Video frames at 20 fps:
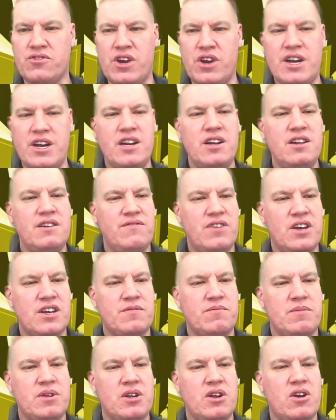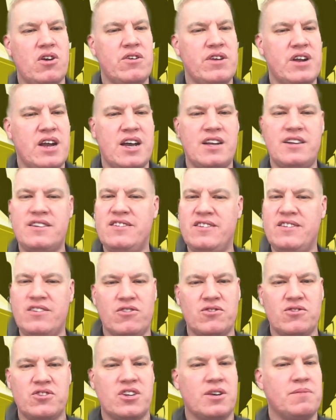Trade and investment are not
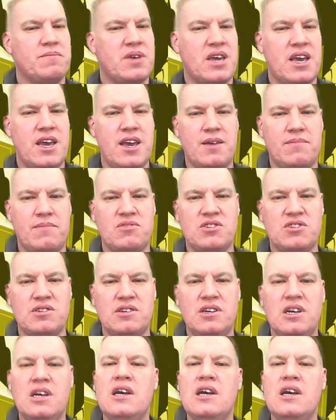zero-sum games.